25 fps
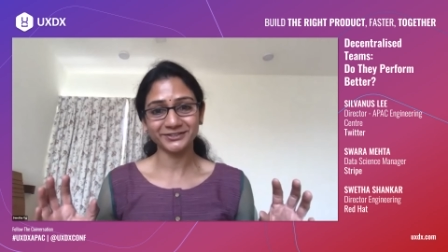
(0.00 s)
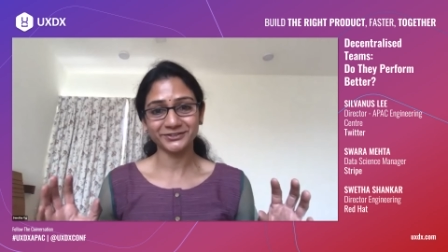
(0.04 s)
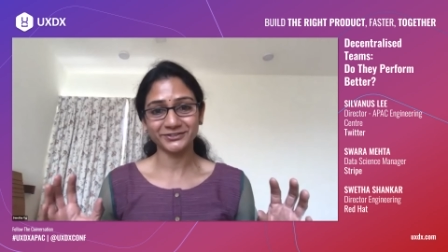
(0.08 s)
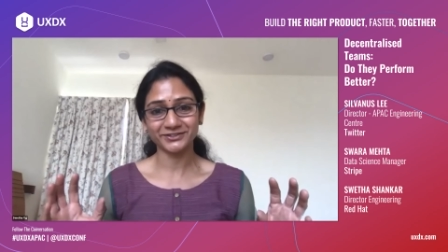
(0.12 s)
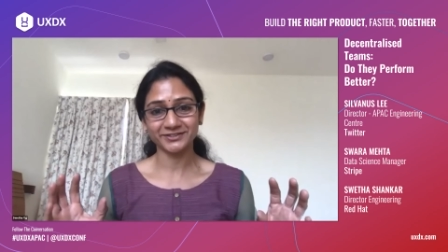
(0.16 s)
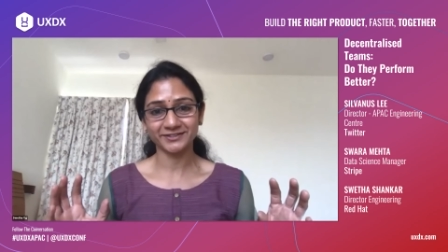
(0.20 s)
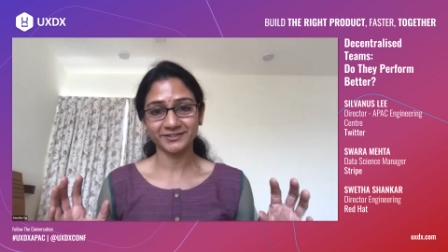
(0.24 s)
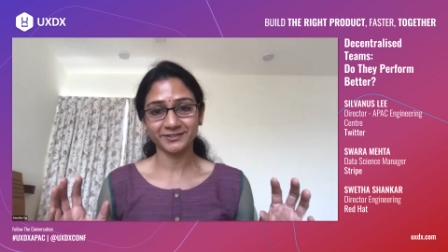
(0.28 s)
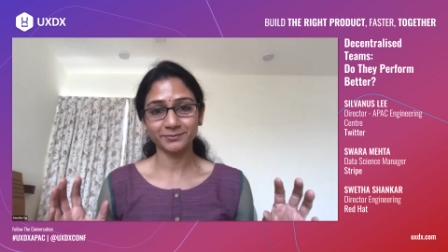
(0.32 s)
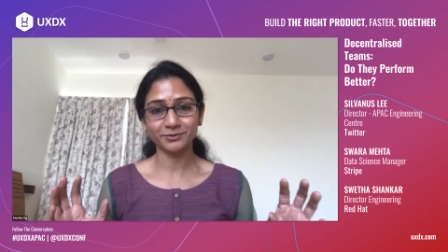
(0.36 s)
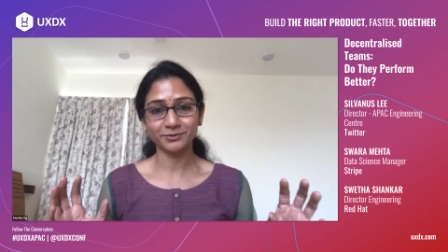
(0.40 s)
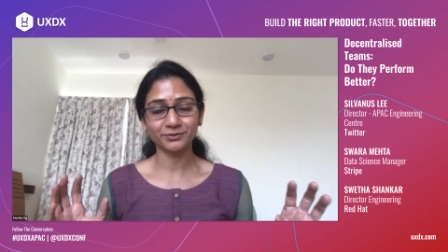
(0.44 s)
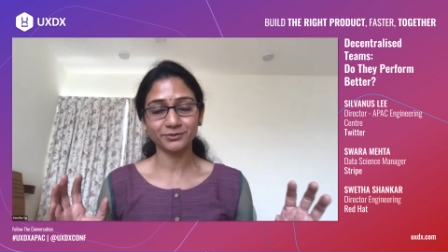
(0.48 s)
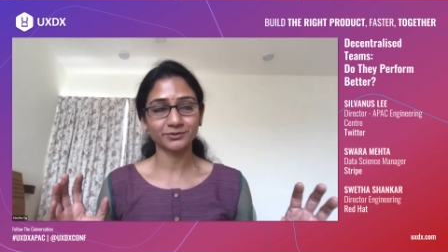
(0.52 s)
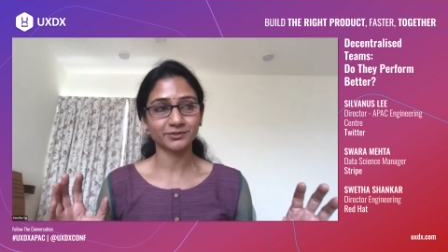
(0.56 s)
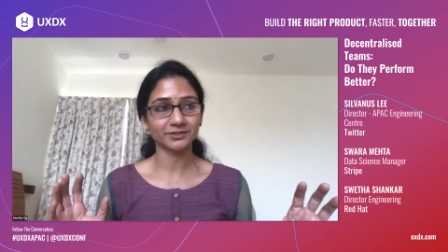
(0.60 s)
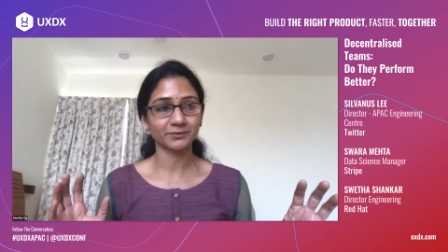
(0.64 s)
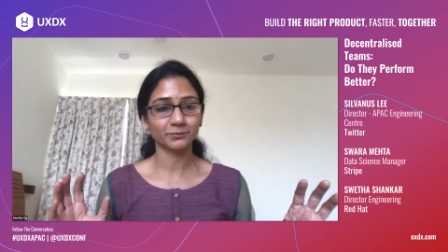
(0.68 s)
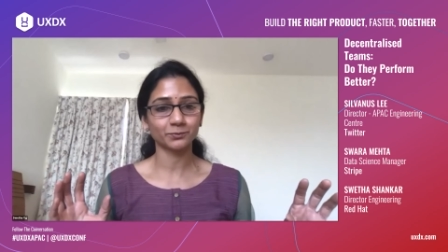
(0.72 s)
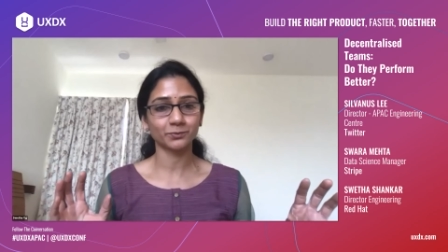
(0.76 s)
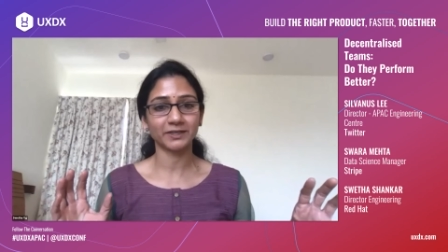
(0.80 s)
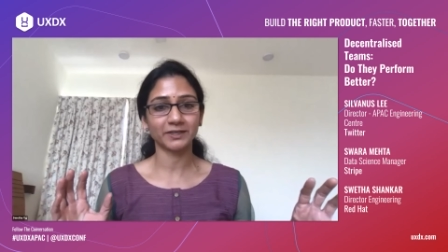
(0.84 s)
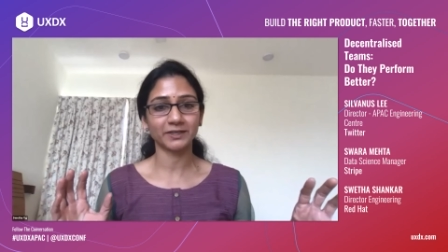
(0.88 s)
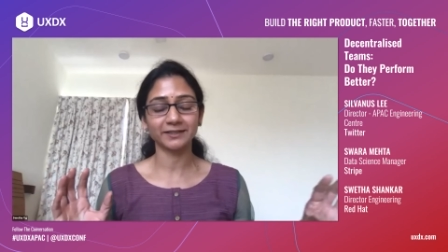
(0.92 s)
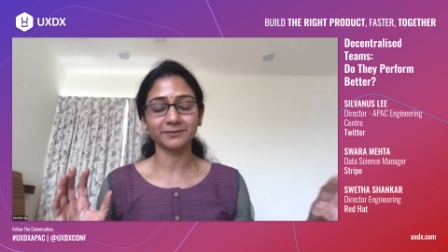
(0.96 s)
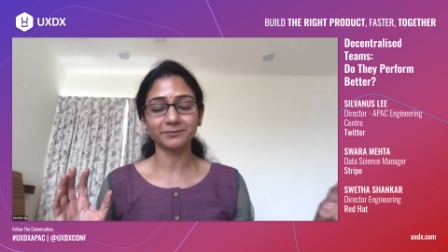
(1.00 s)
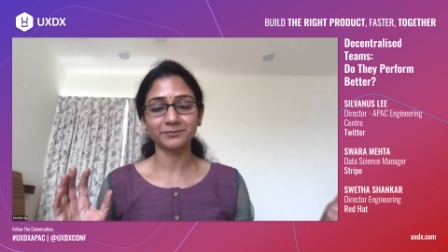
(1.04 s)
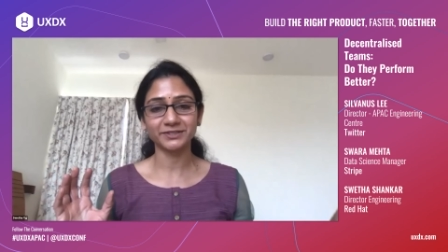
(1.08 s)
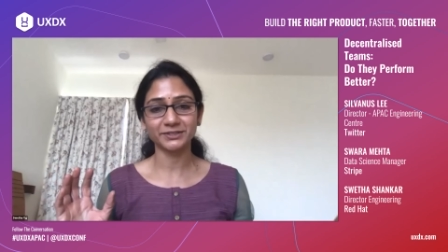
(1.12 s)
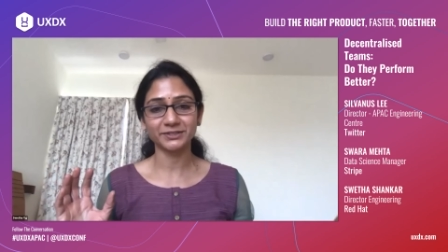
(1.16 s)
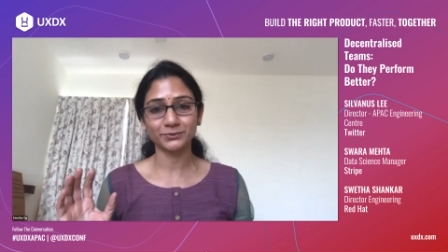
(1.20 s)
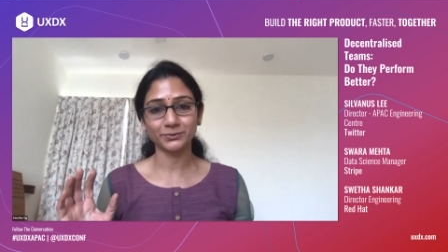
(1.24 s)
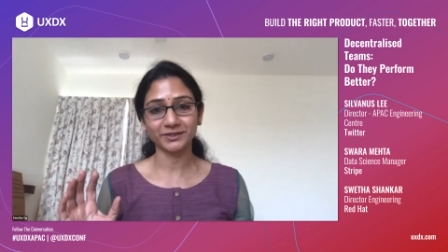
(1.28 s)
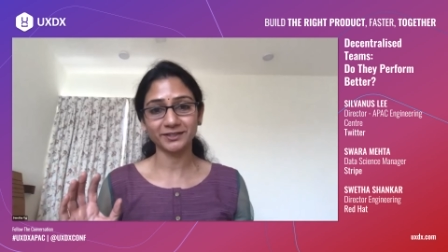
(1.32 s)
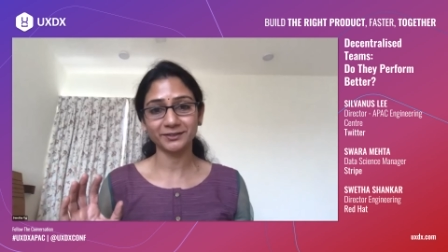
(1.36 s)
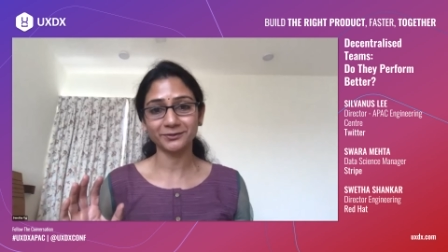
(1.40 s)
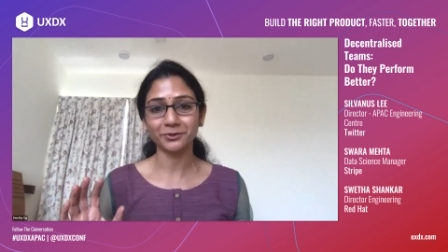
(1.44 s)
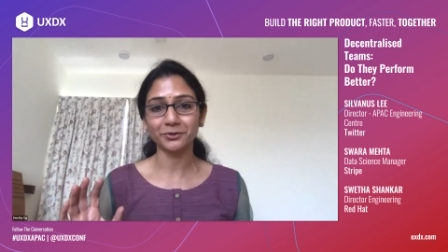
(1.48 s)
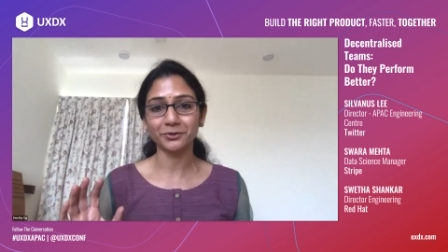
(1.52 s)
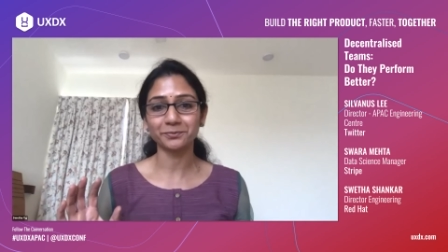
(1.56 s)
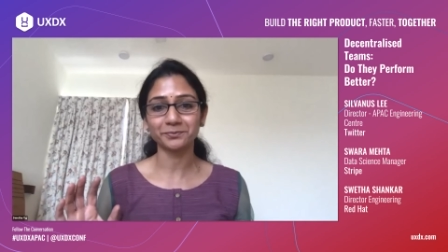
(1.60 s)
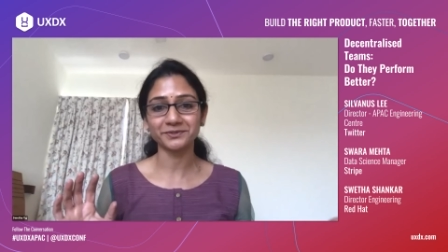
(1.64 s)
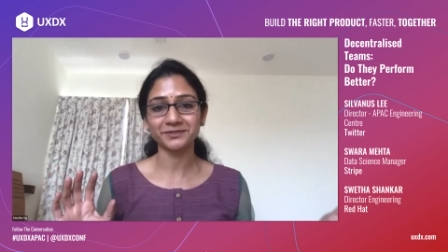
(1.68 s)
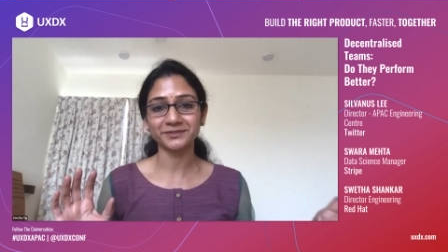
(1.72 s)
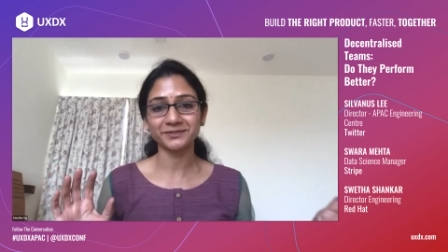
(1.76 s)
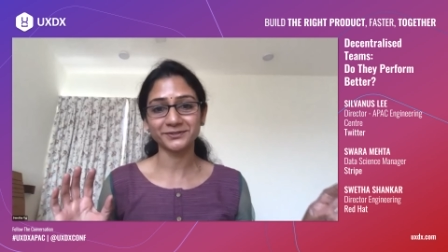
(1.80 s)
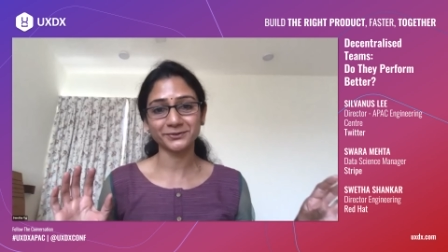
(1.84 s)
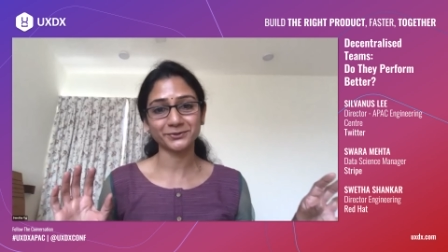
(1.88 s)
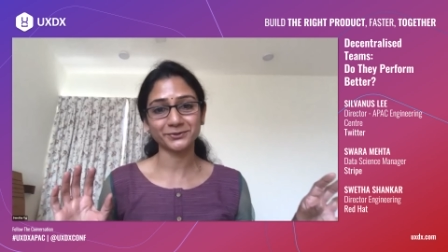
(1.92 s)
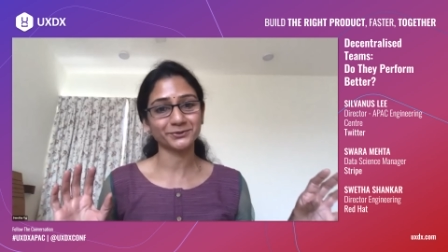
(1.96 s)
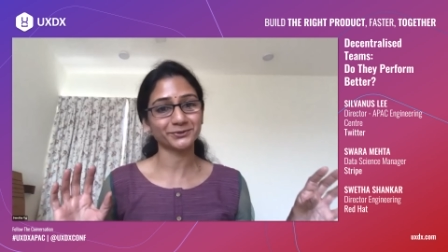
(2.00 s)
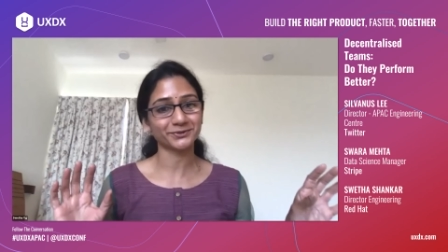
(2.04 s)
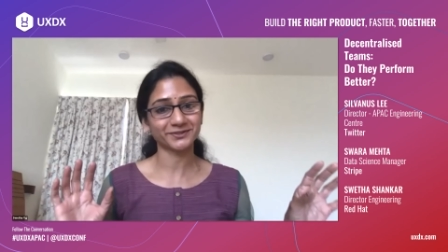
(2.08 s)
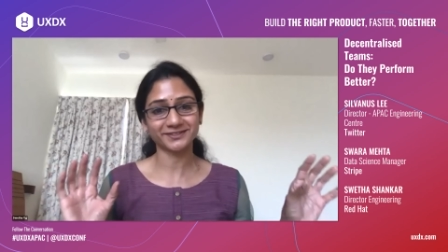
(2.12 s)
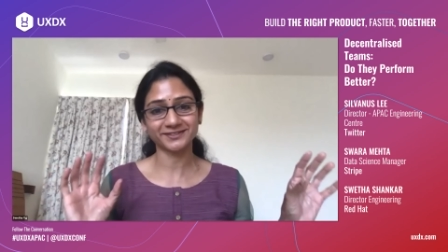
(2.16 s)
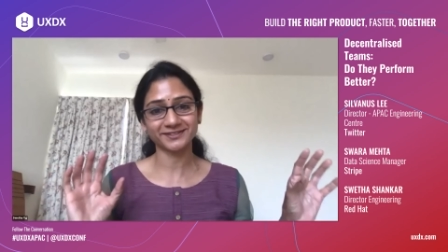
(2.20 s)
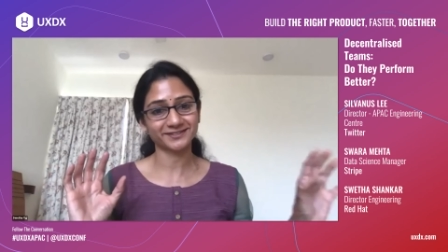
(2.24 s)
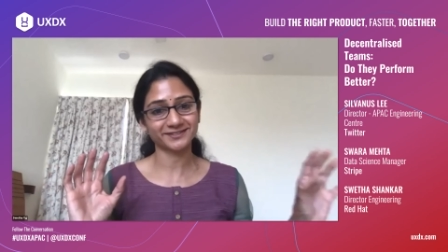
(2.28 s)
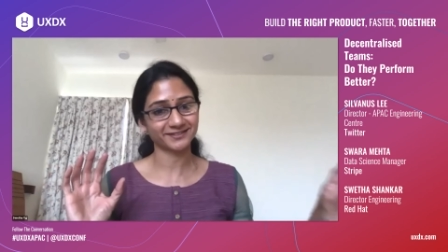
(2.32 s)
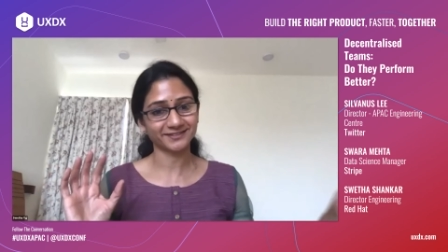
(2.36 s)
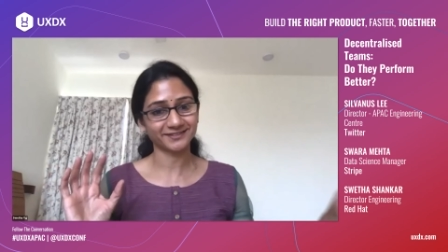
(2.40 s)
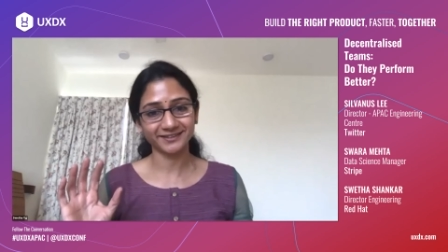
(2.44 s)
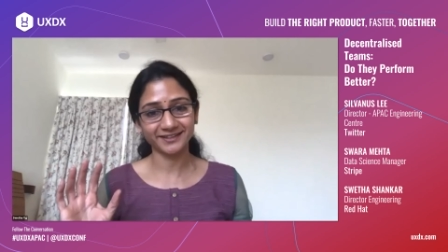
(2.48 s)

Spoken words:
distributed one between open source,